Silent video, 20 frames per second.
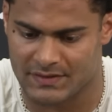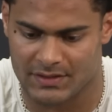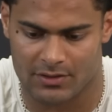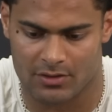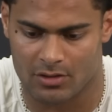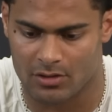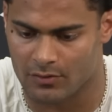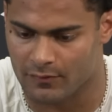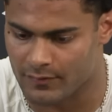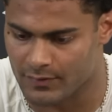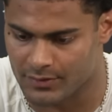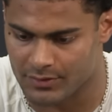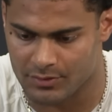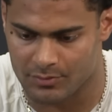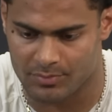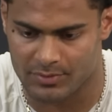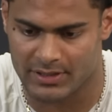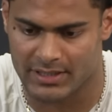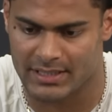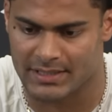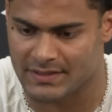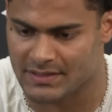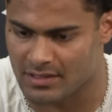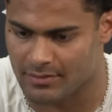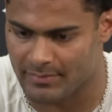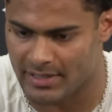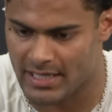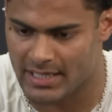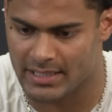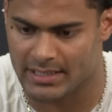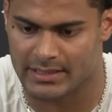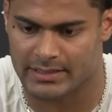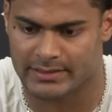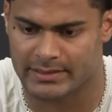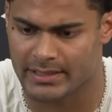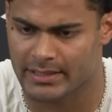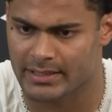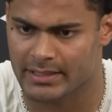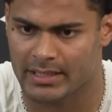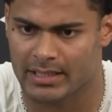they go over new play schematics,
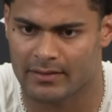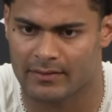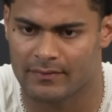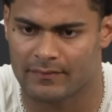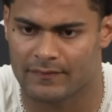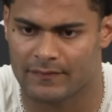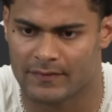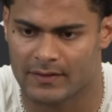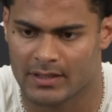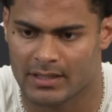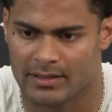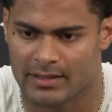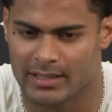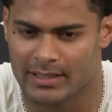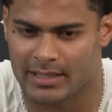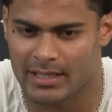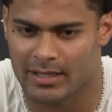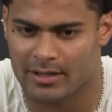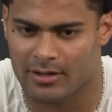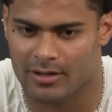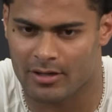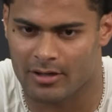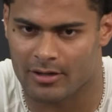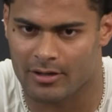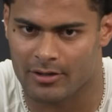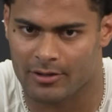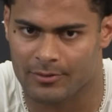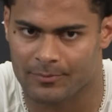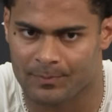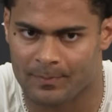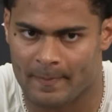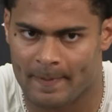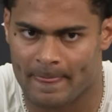they get our